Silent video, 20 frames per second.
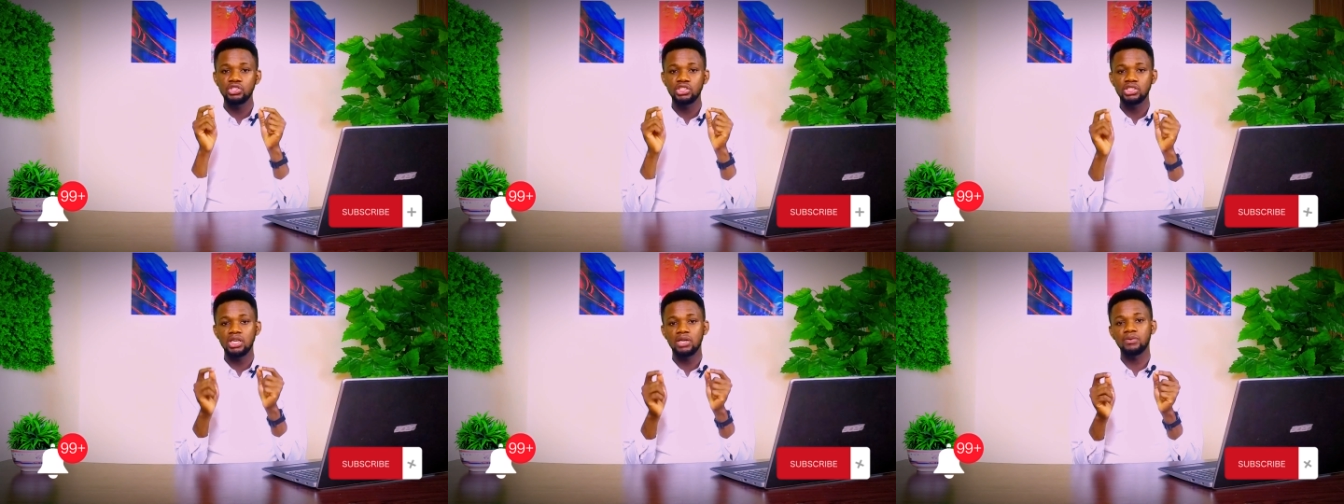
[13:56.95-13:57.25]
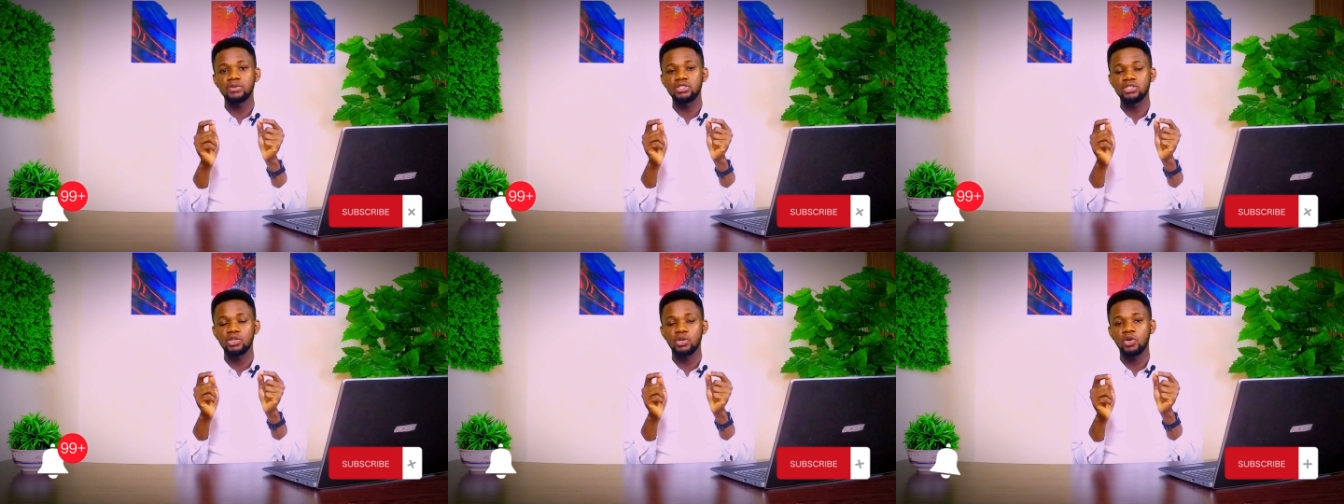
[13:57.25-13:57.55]

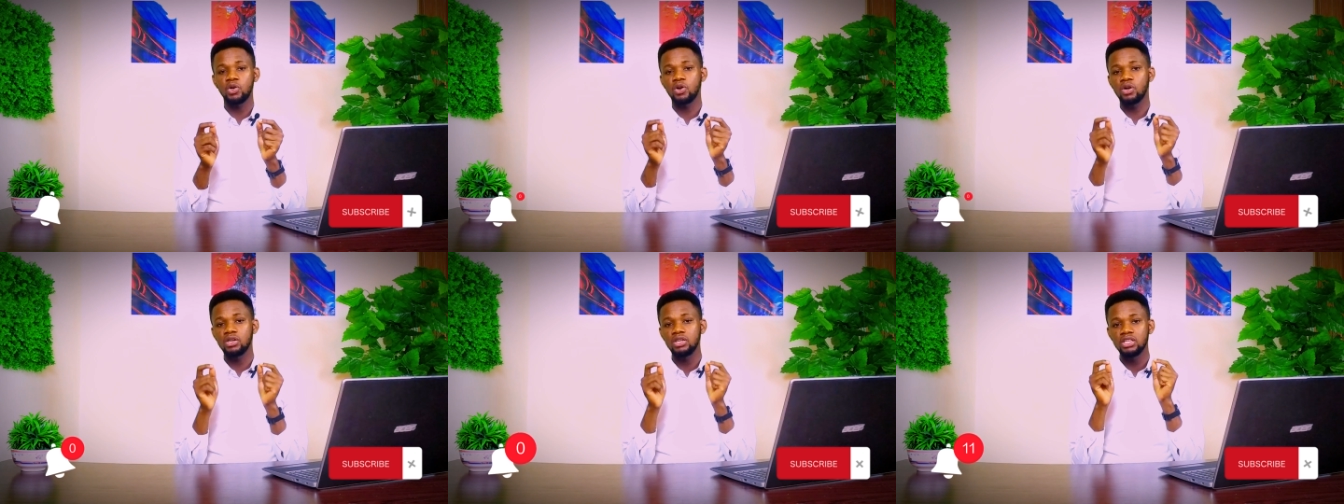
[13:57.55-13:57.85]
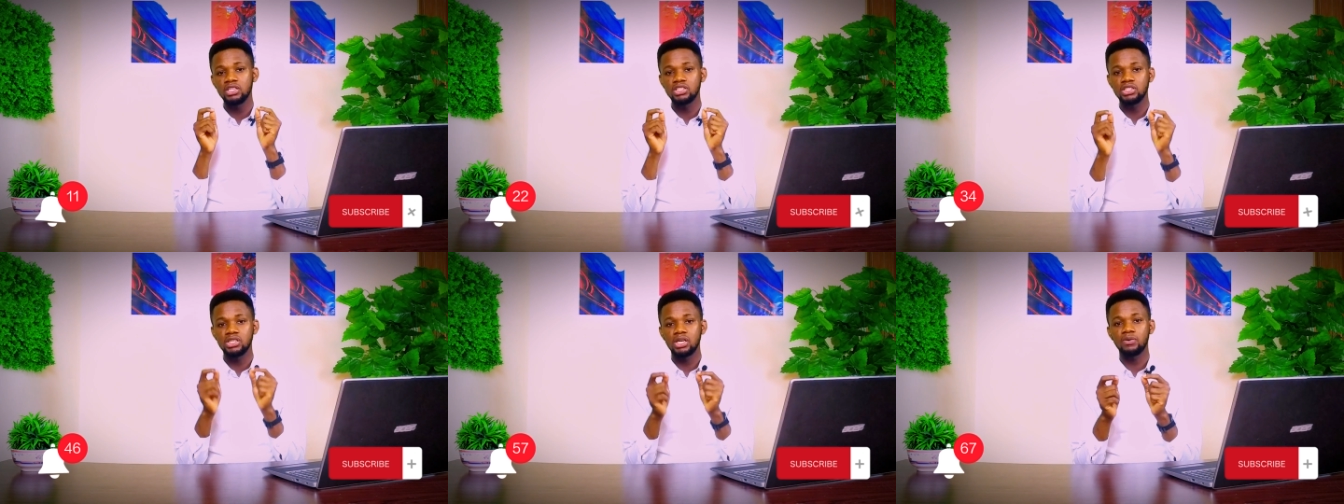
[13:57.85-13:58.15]
share with your
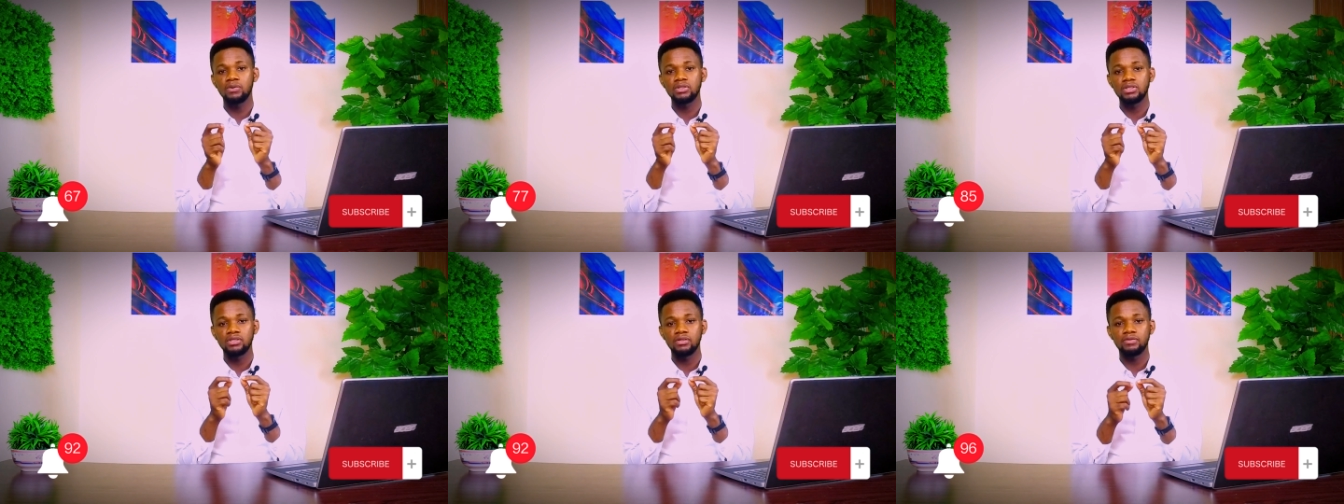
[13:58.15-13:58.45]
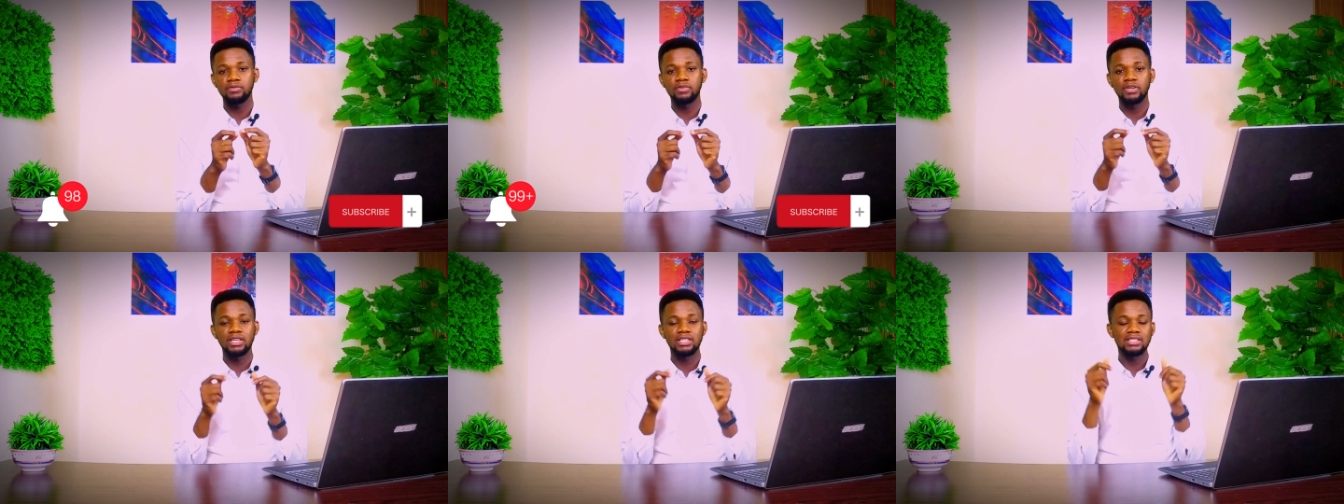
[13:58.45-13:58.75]
colleagues, share with
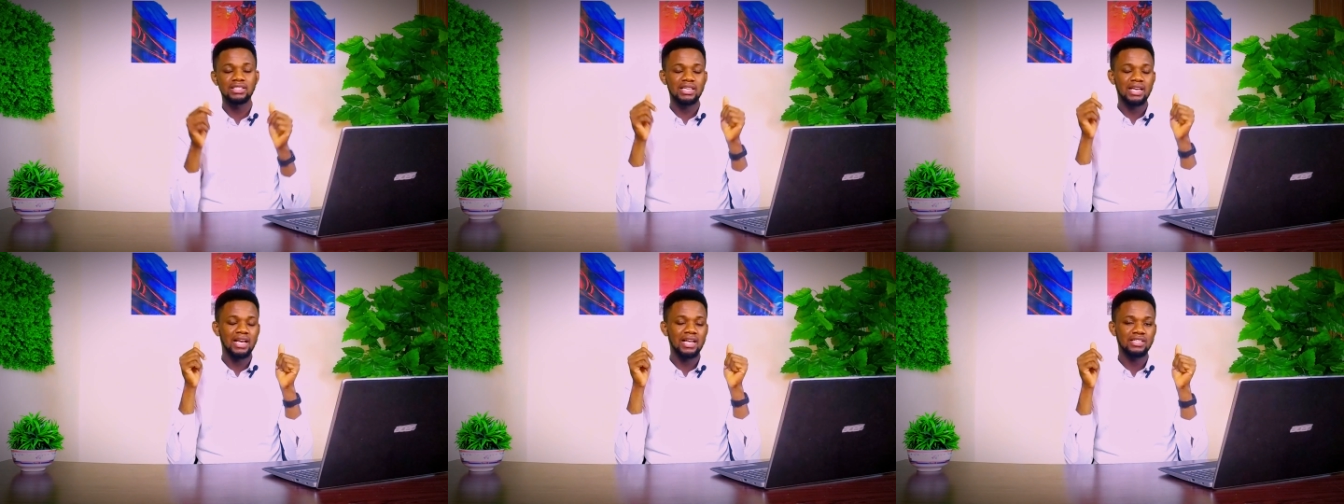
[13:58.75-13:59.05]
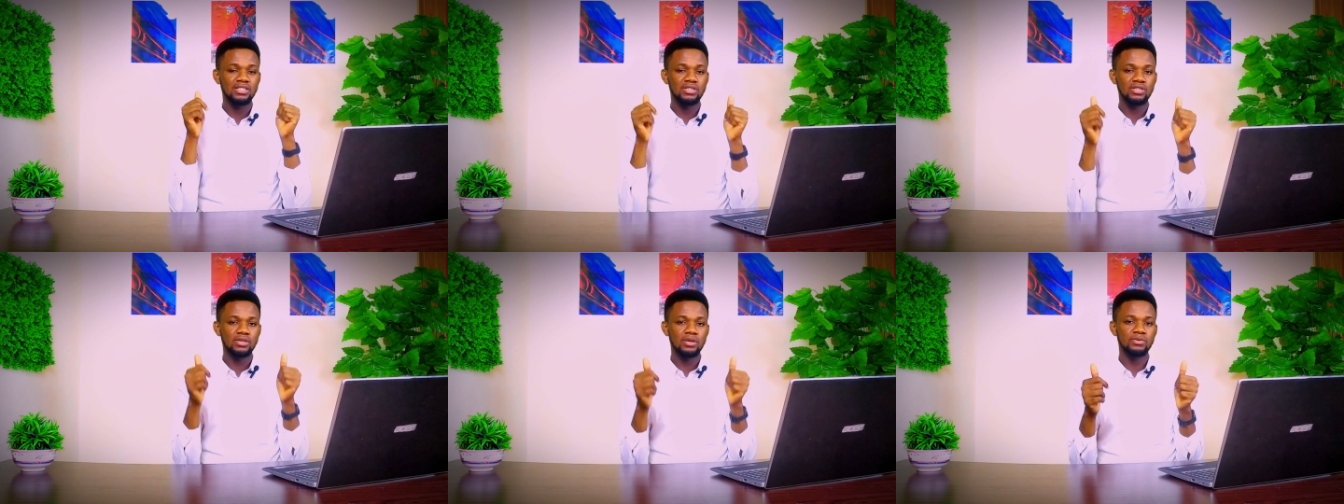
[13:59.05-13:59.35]
your friends,
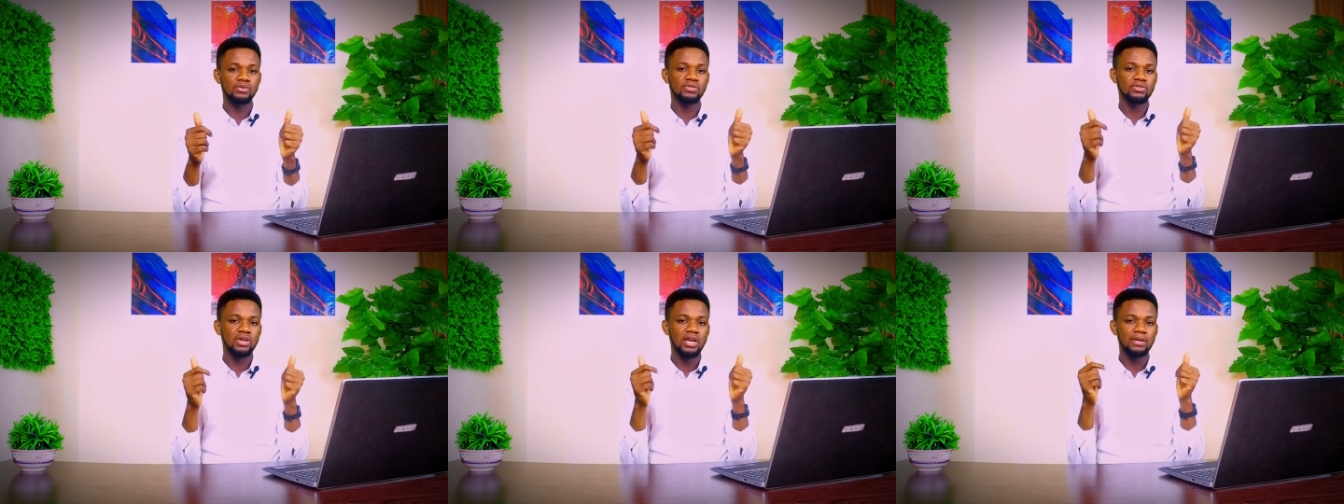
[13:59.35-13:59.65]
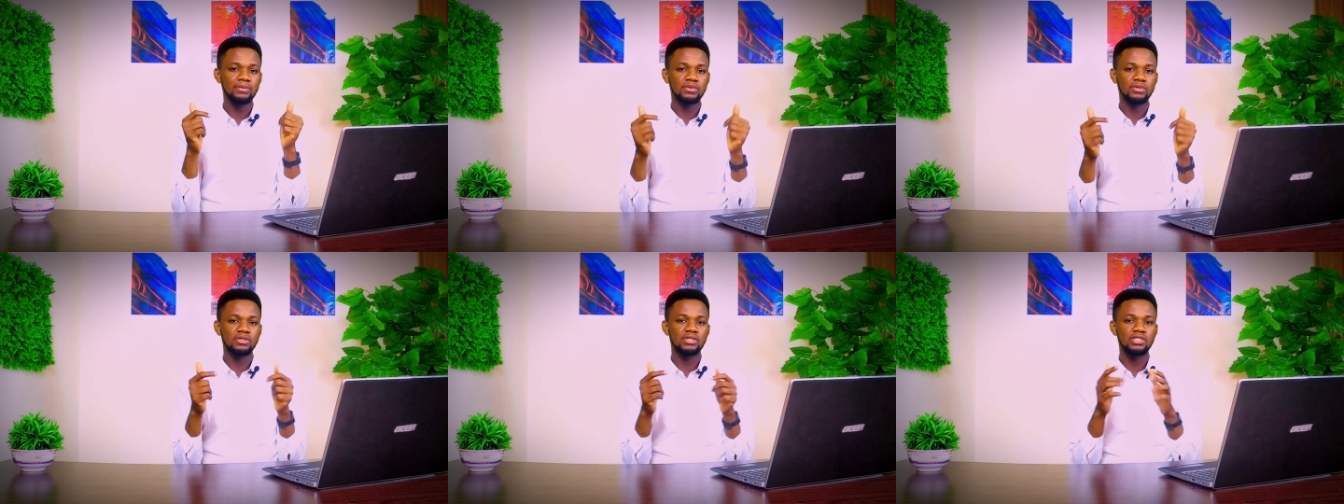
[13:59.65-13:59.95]
and
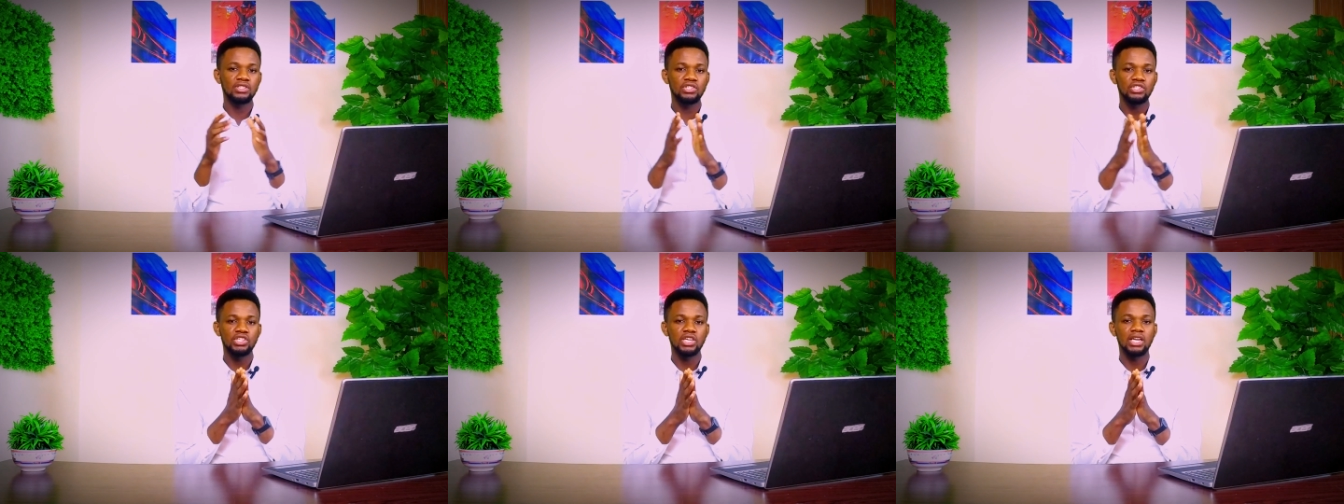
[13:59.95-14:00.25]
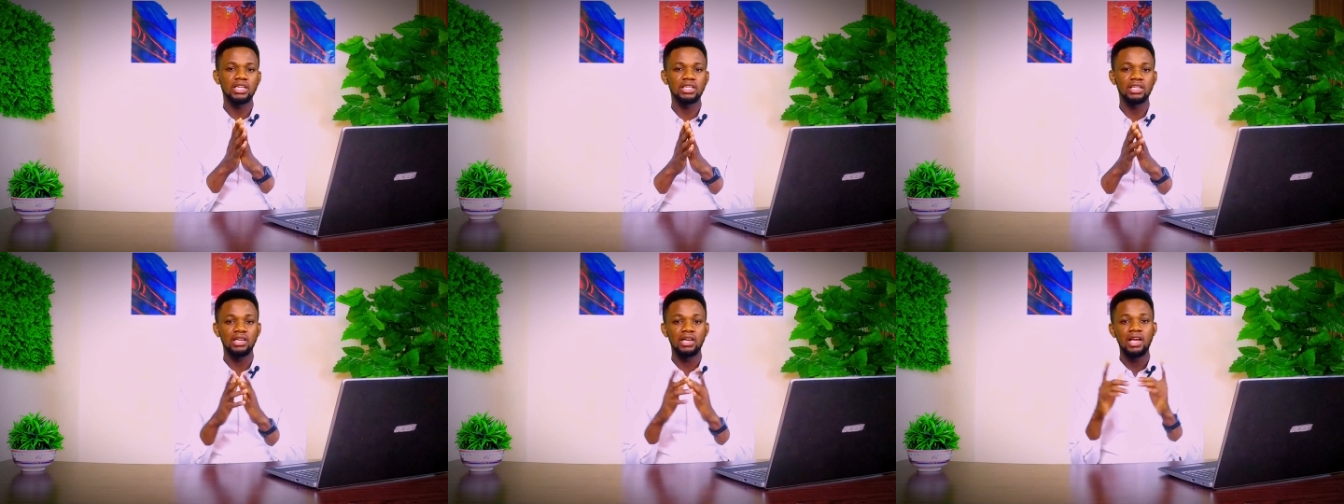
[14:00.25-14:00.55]
subscribe to this
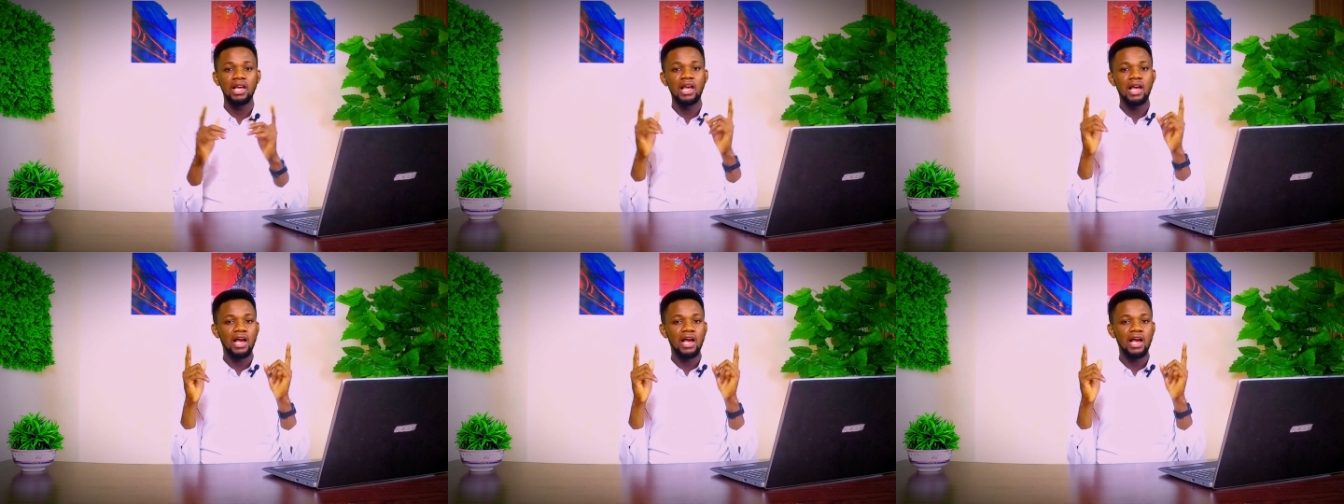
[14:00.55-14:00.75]
channel.